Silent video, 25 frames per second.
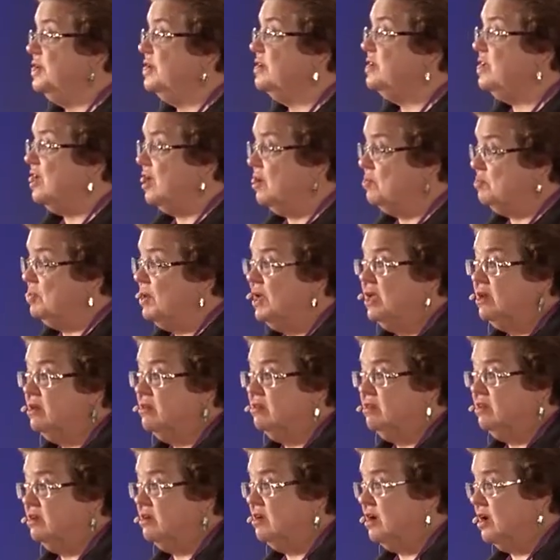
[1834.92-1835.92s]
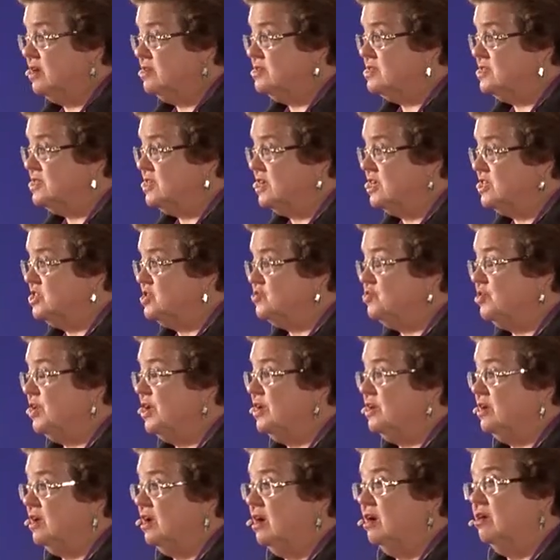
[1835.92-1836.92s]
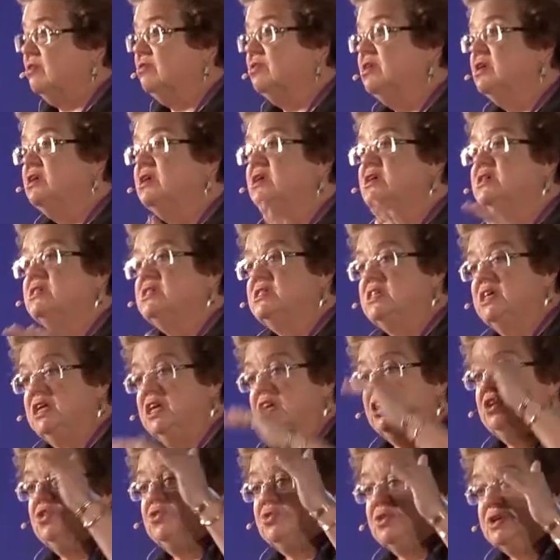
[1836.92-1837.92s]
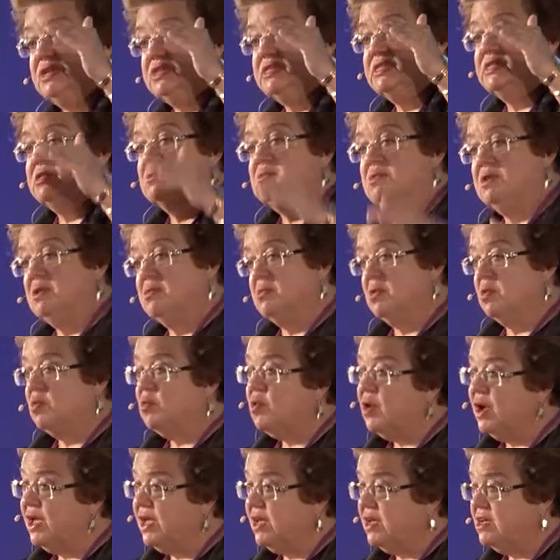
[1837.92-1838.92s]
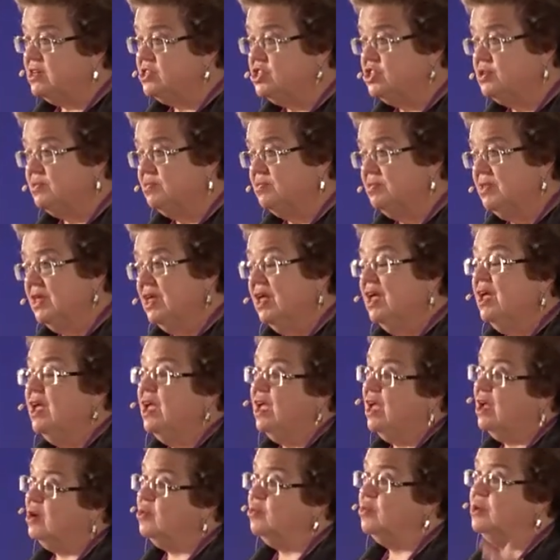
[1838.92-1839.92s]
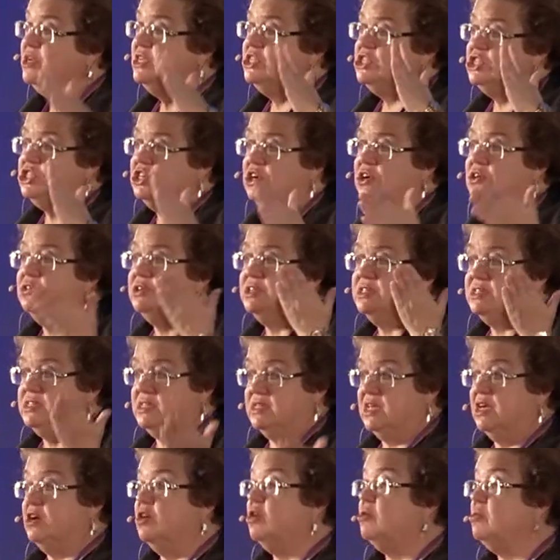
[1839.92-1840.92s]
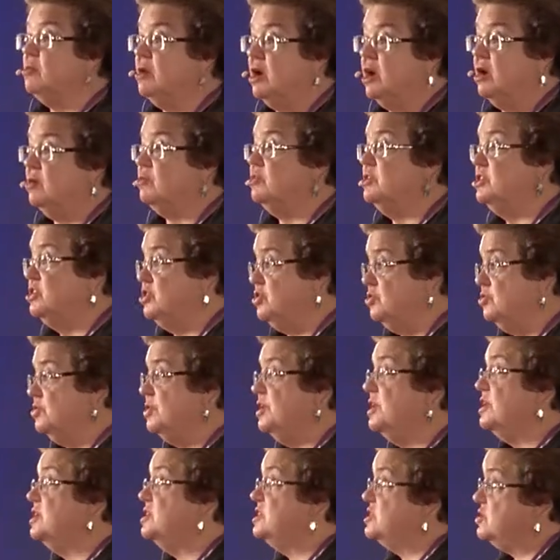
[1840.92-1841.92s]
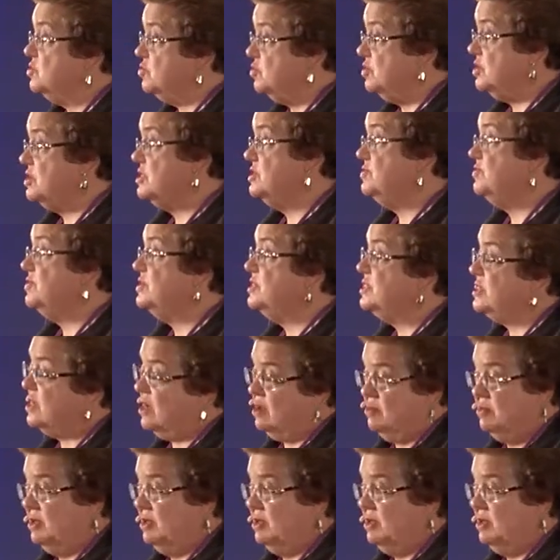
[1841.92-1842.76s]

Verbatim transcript: a campaign in the United States right now to increase the minimum wage. And we showed a single mom with two kids who works full time